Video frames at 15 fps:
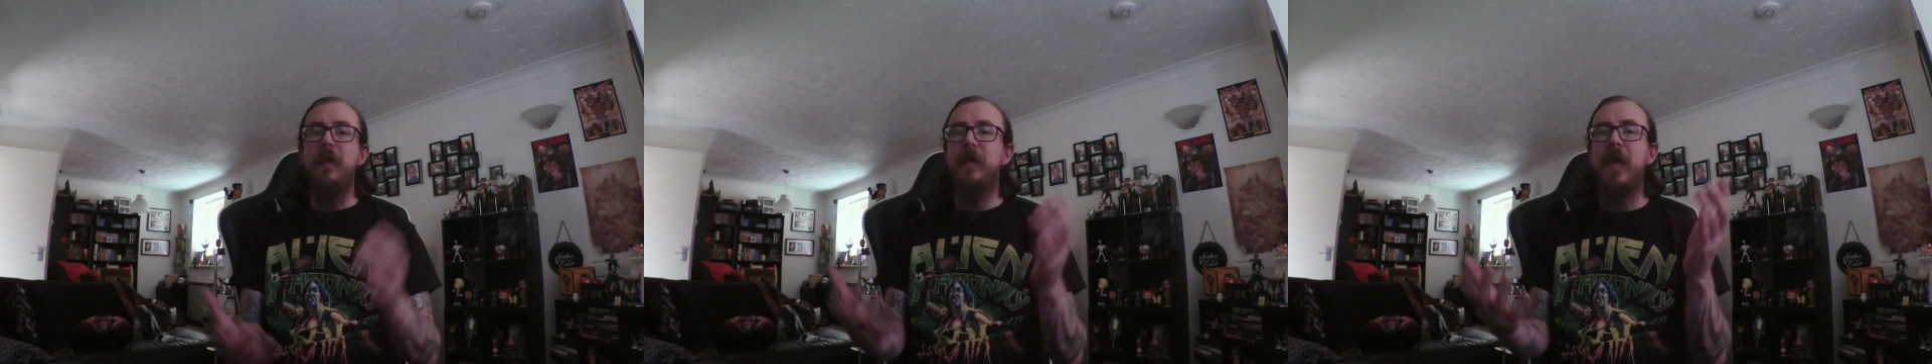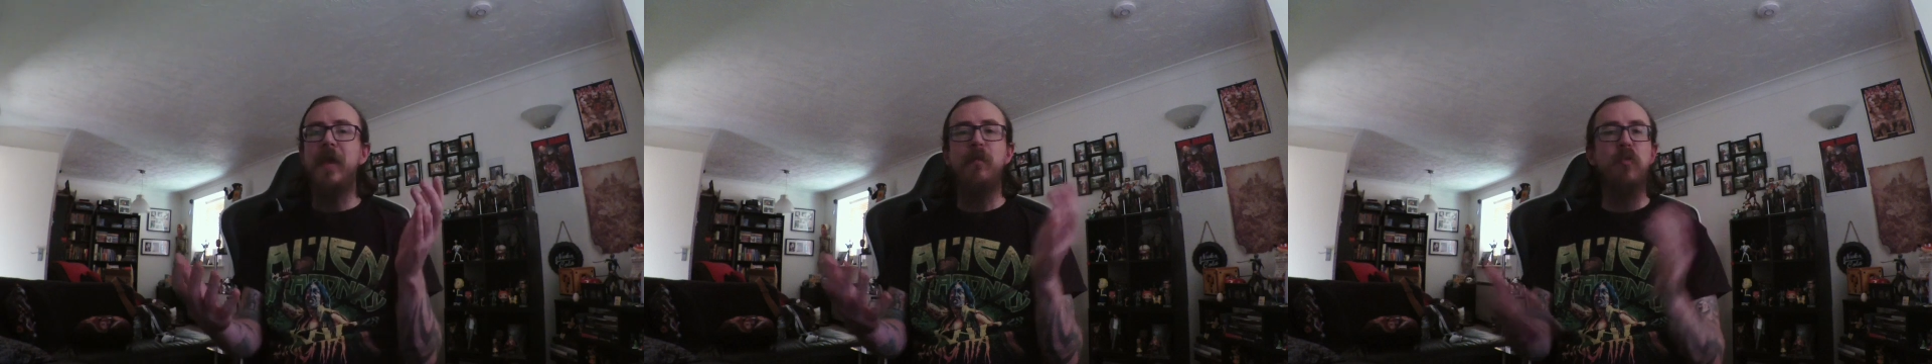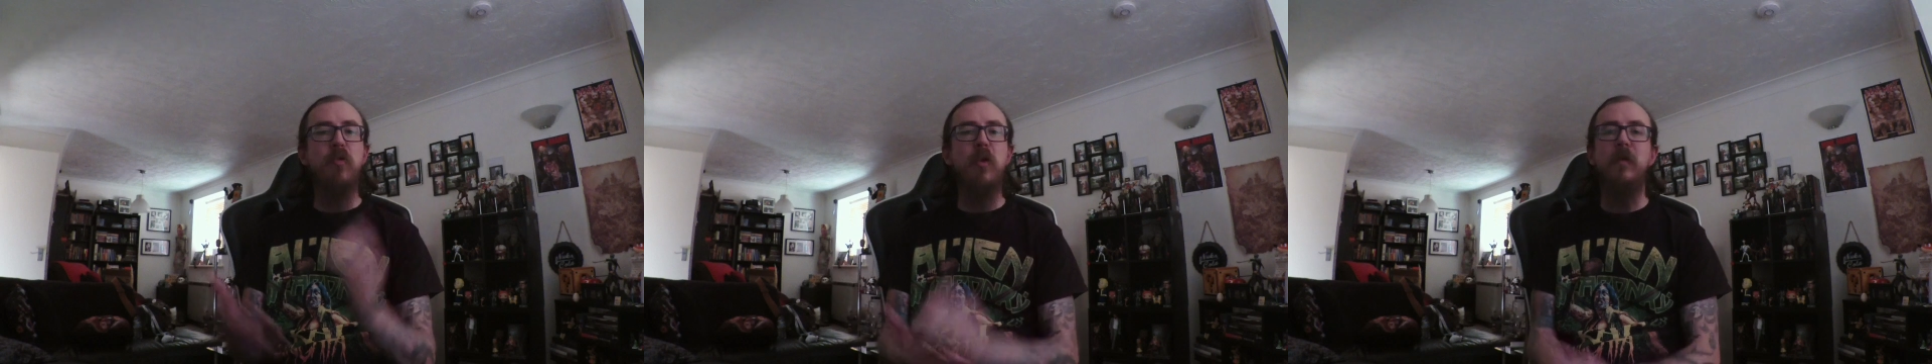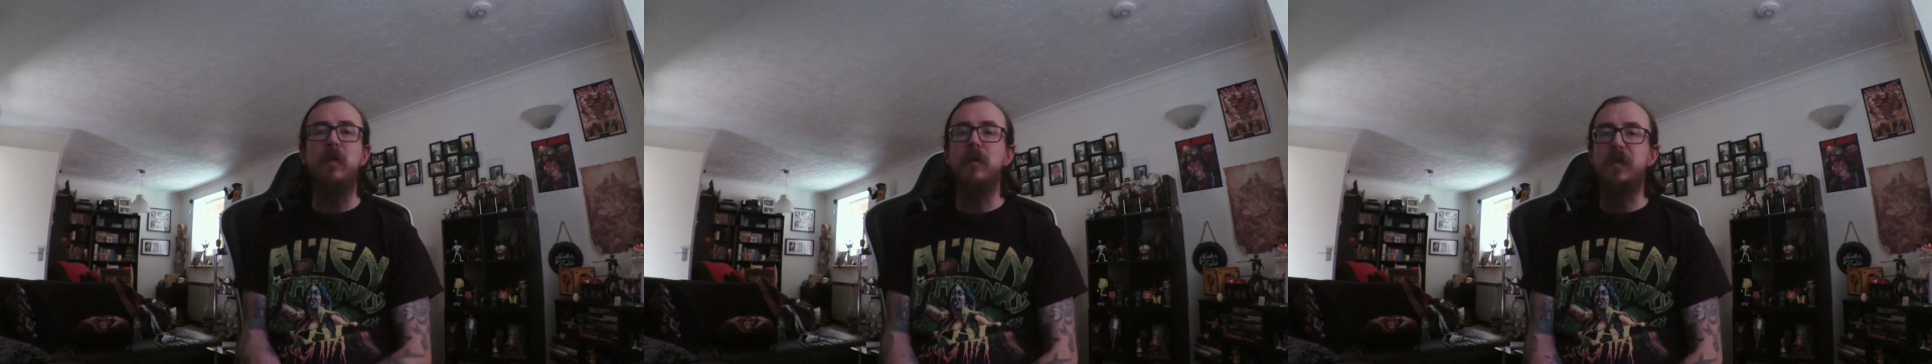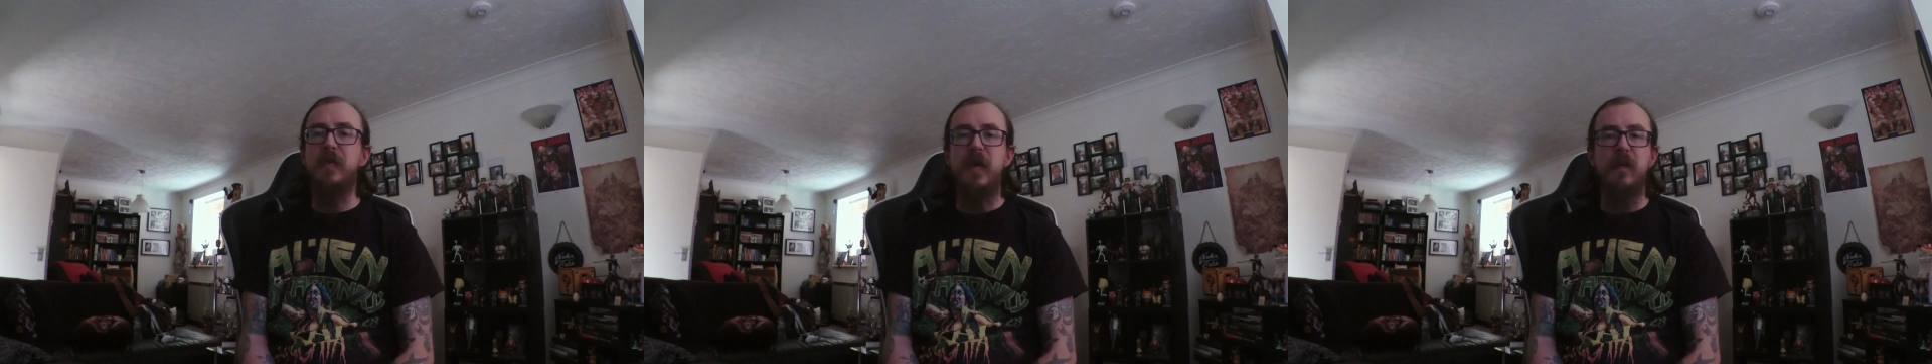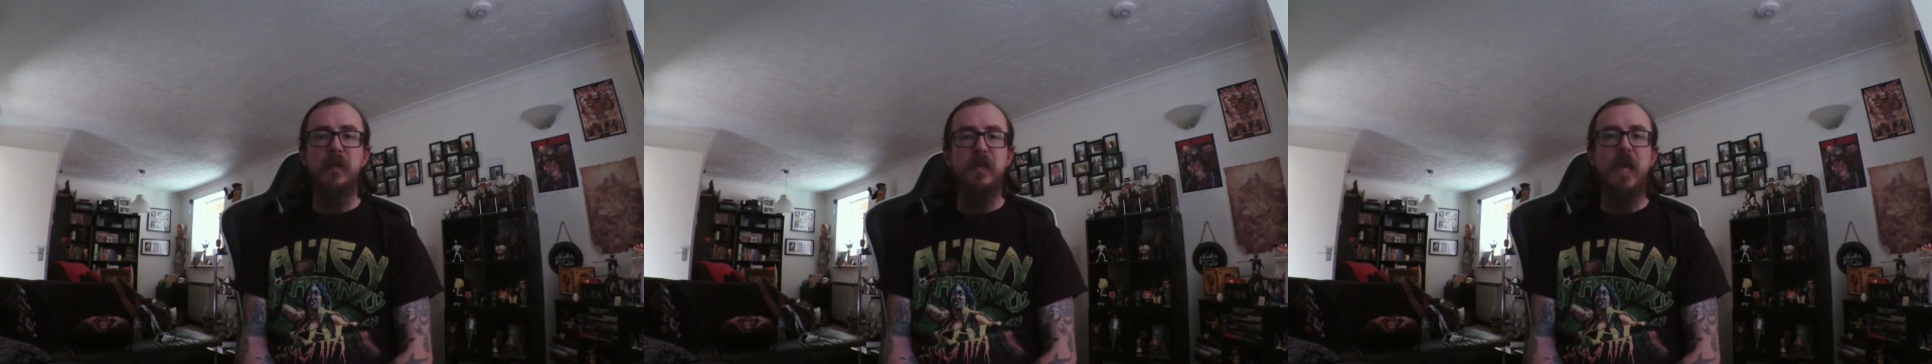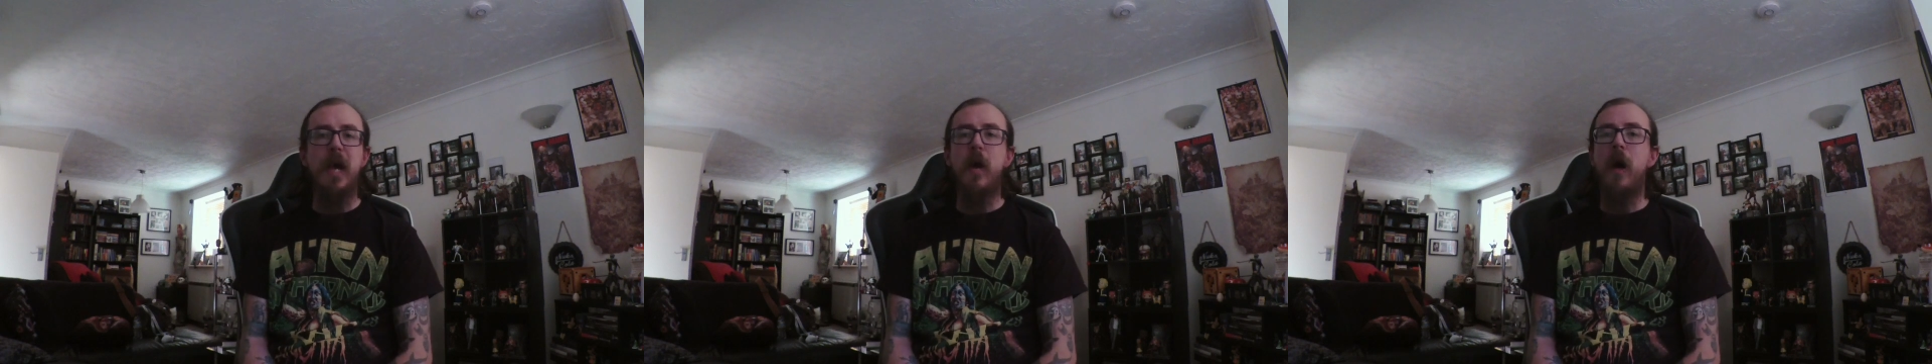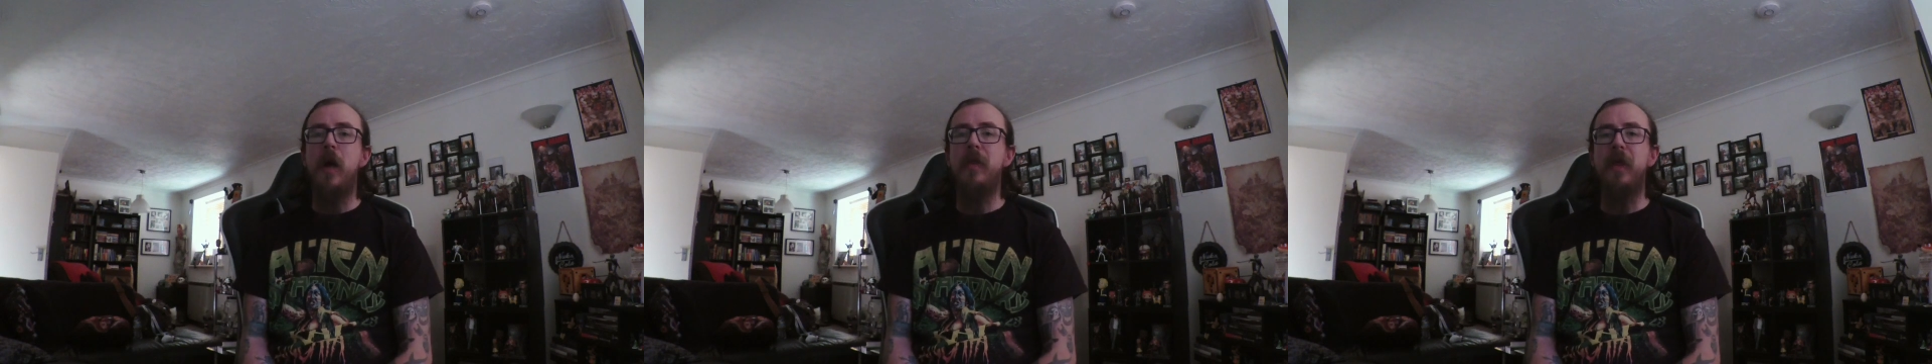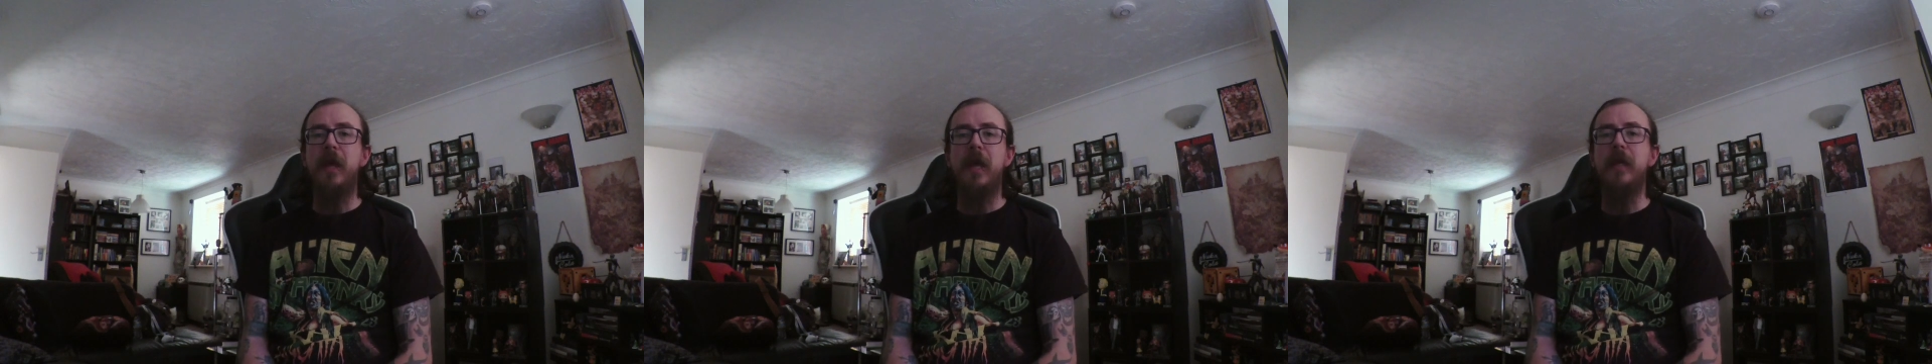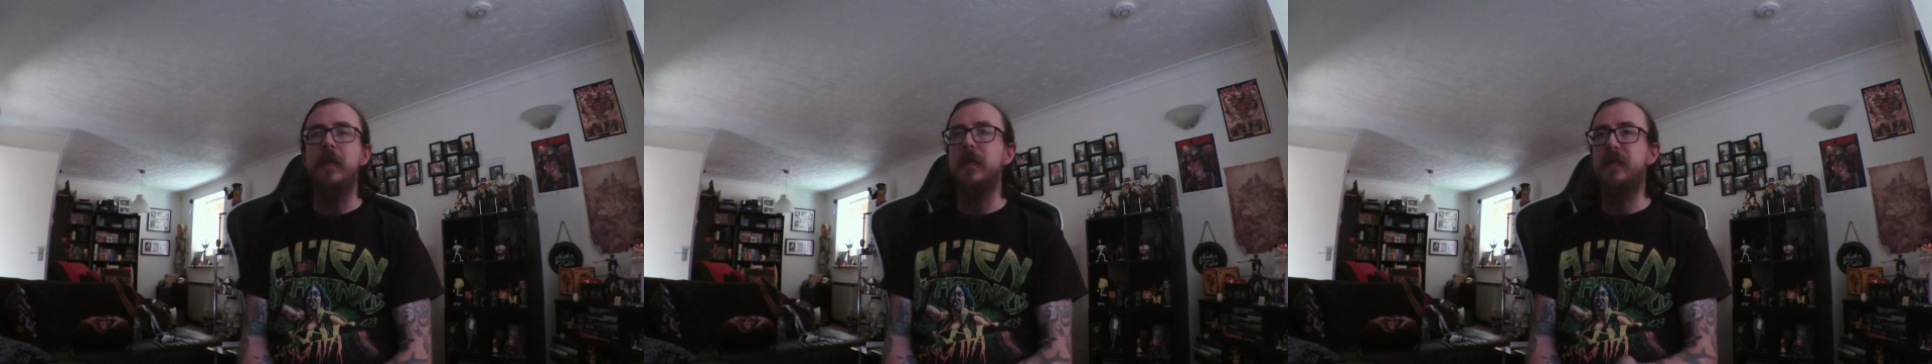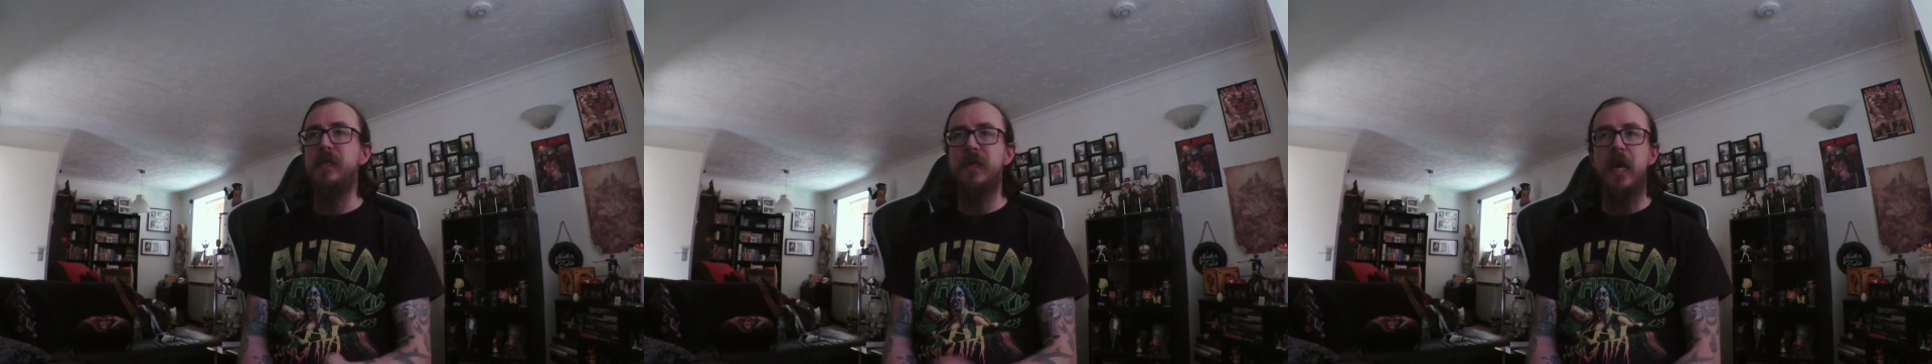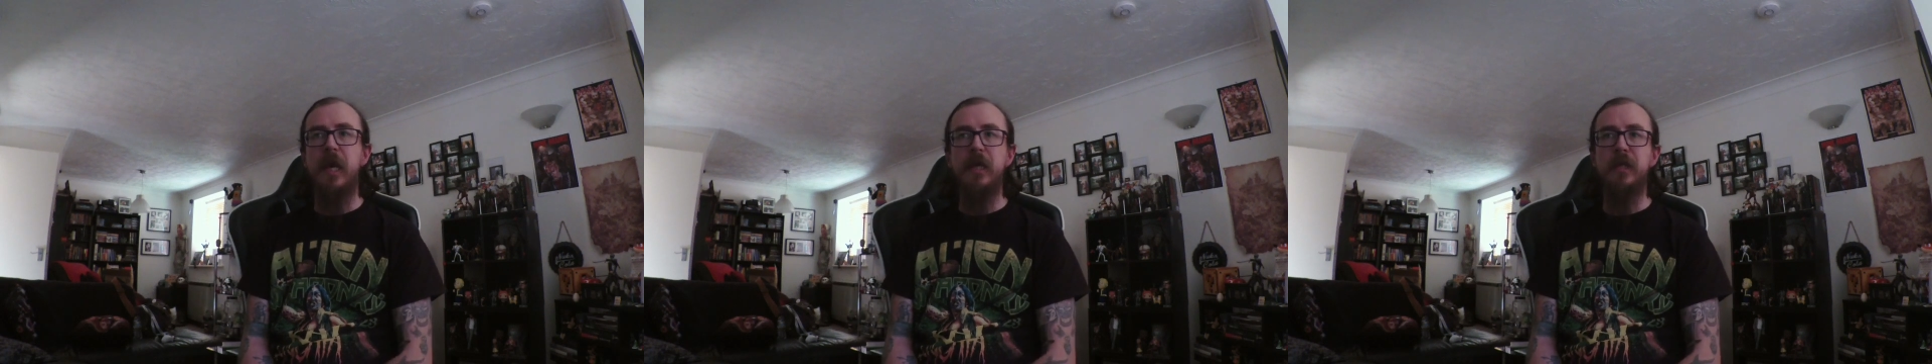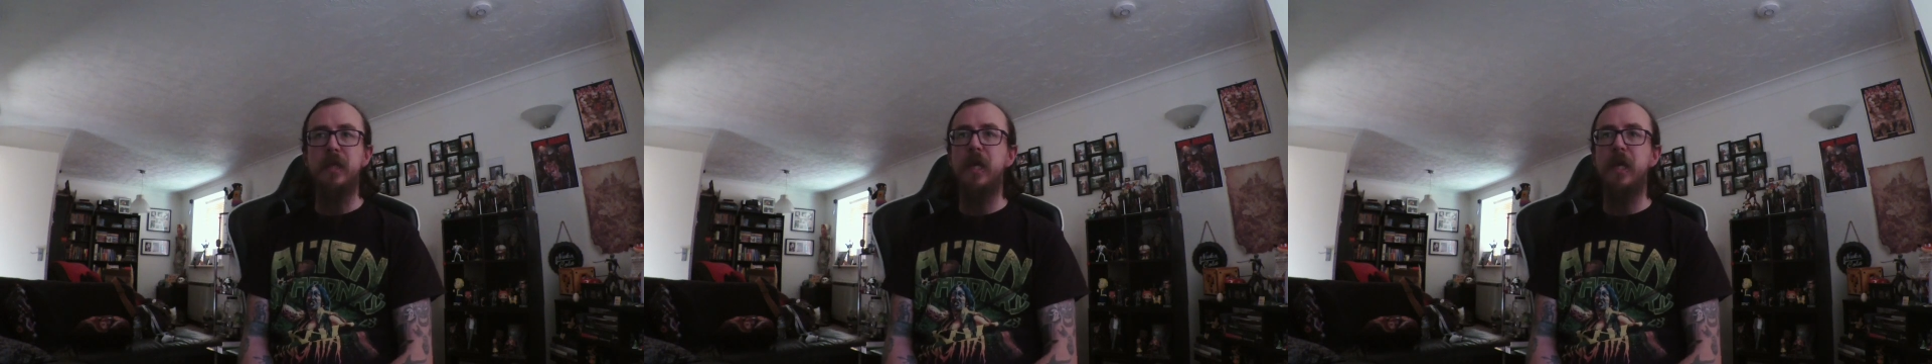They've proven themselves now, I think, at this stage,